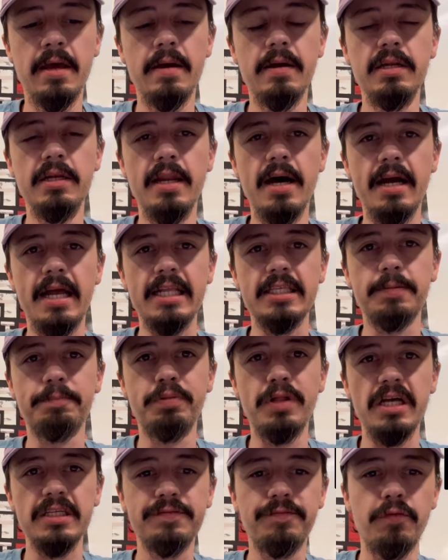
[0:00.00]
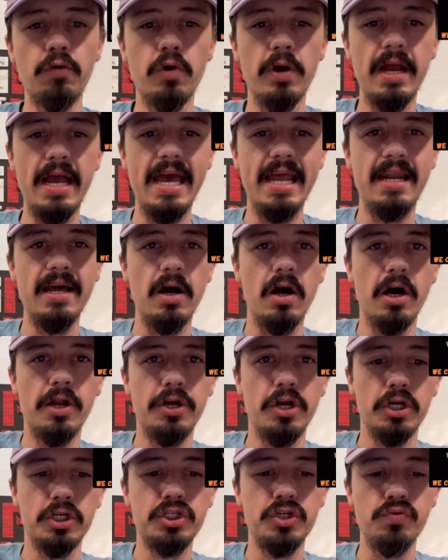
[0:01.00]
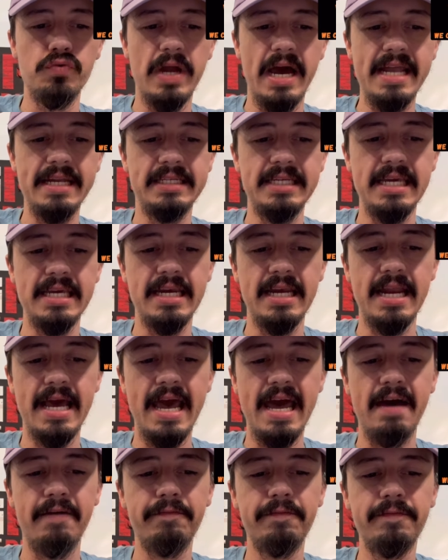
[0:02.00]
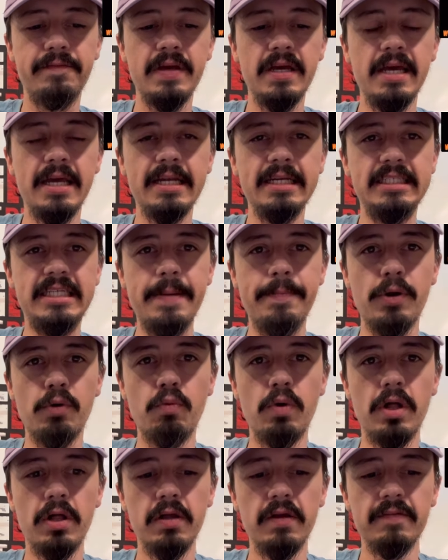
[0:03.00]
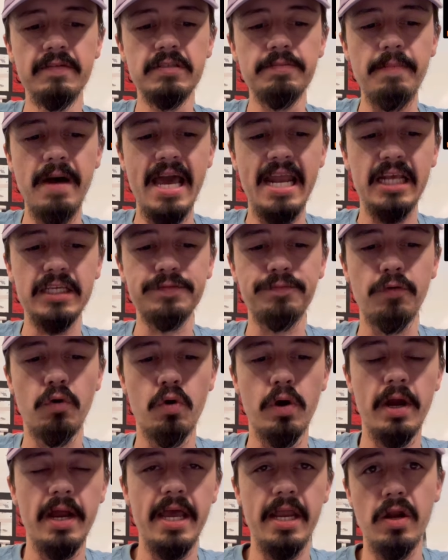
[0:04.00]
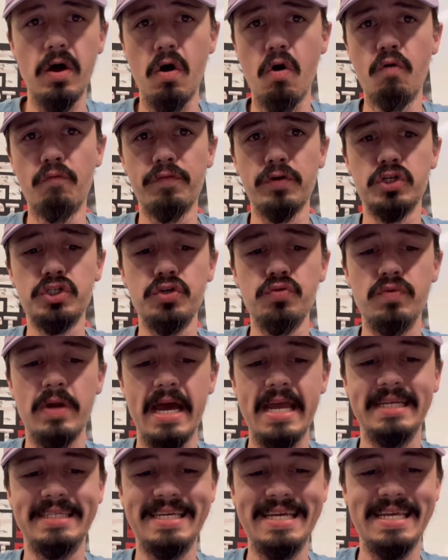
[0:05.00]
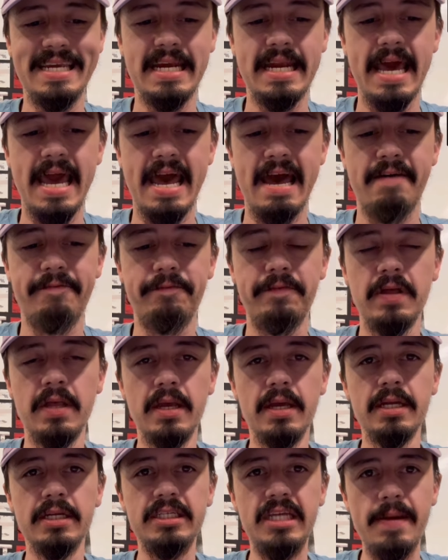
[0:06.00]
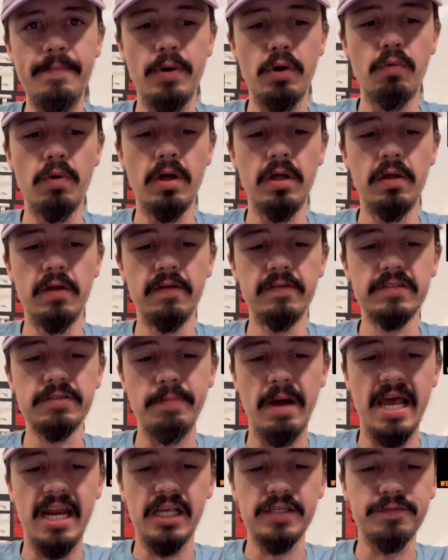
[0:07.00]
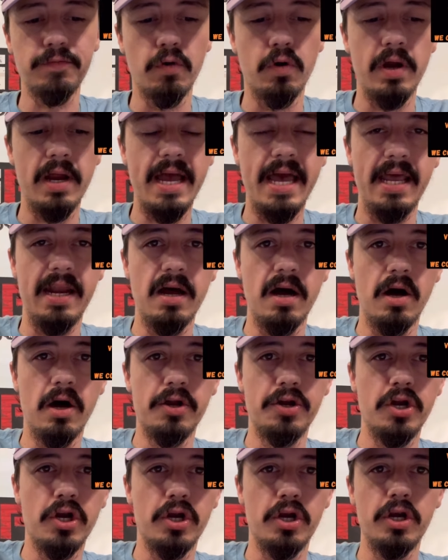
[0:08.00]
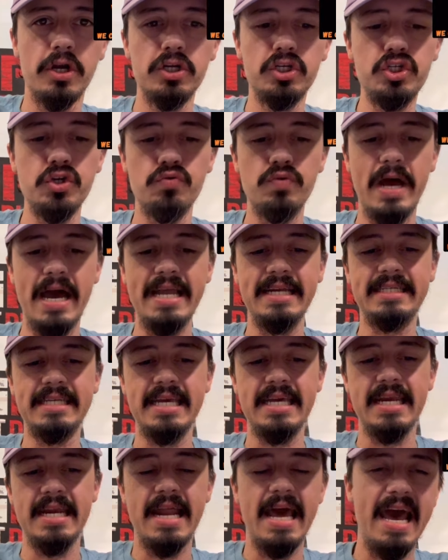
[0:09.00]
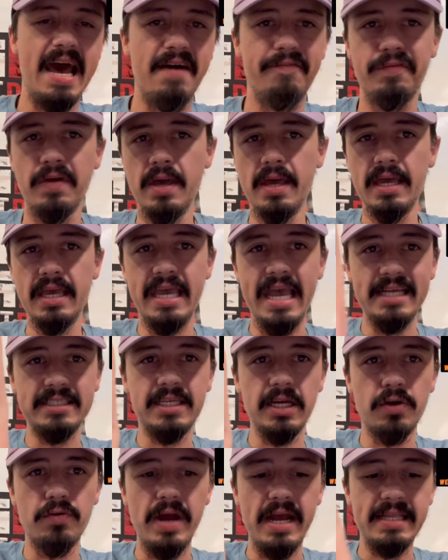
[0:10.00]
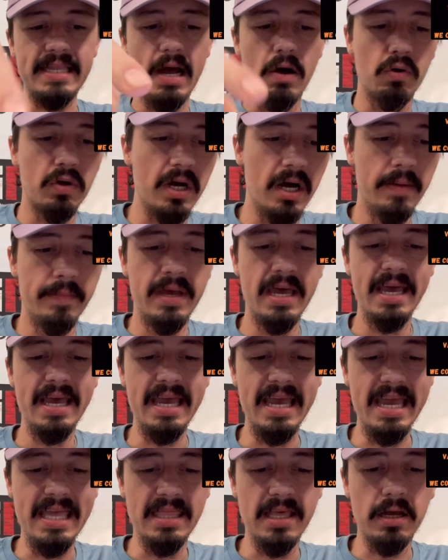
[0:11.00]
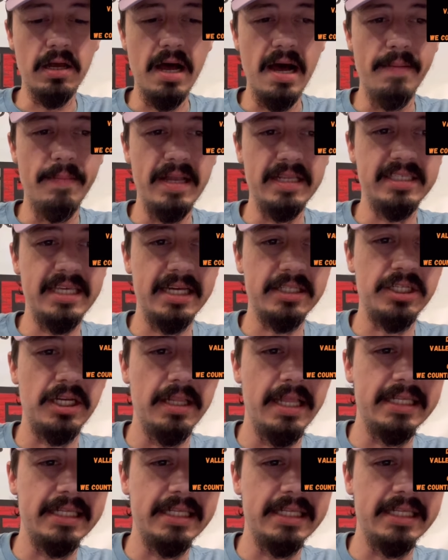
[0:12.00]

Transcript: Nuggets plus four and under 219 and a half. Timberwolves minus four and over 219 and a half. Timberwolves minus four and under 219 and a half. Guess the correct outcome in the comment section.